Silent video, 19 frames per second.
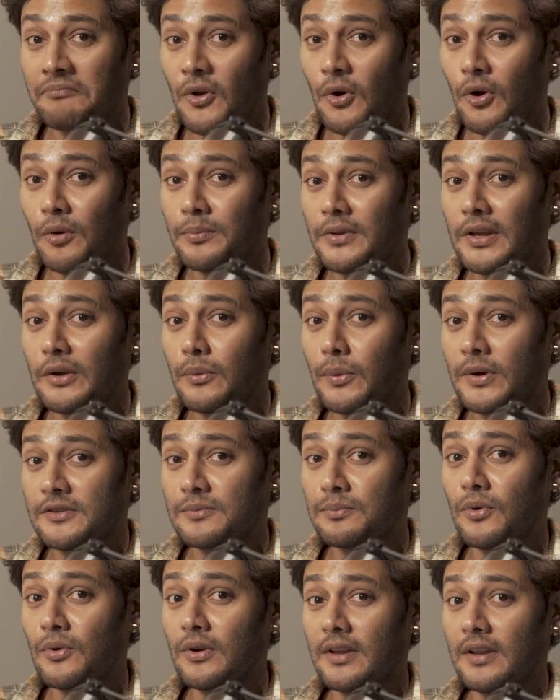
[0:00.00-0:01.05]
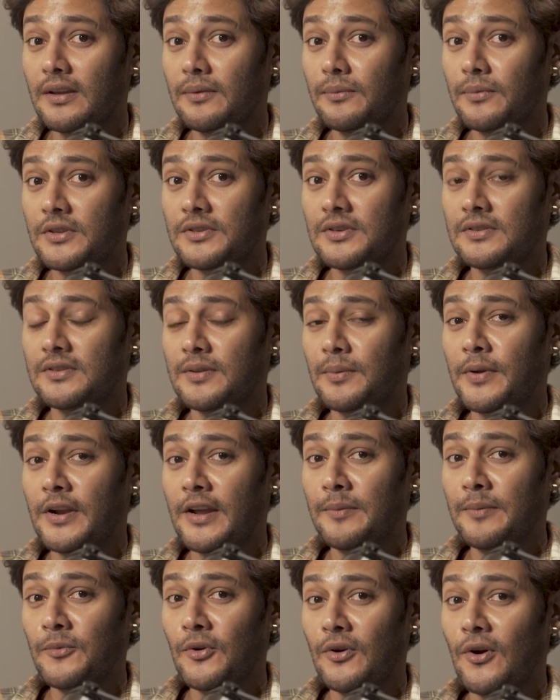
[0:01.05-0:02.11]
hope they quit smoking, which is the
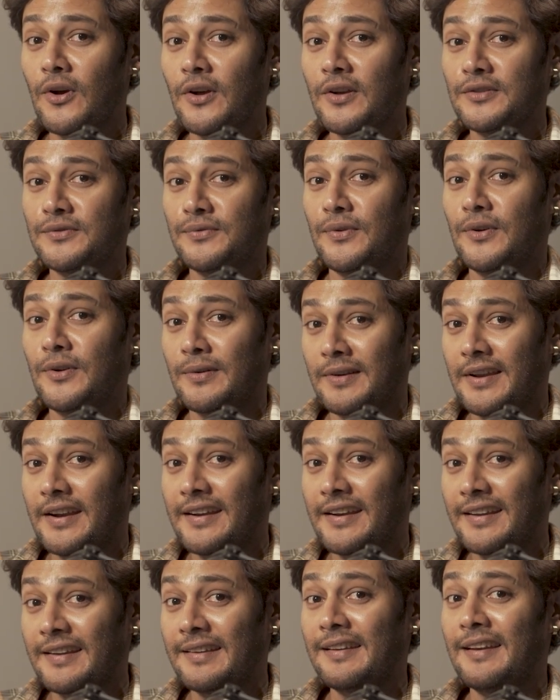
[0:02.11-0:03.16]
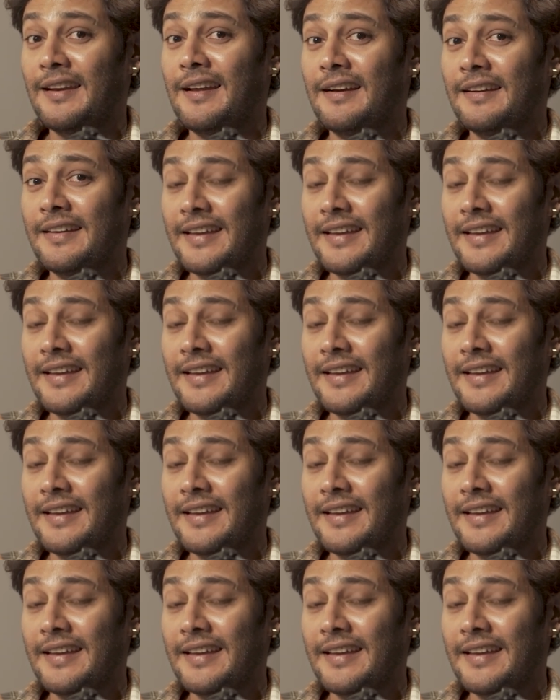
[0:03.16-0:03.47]
prime cause for getting lung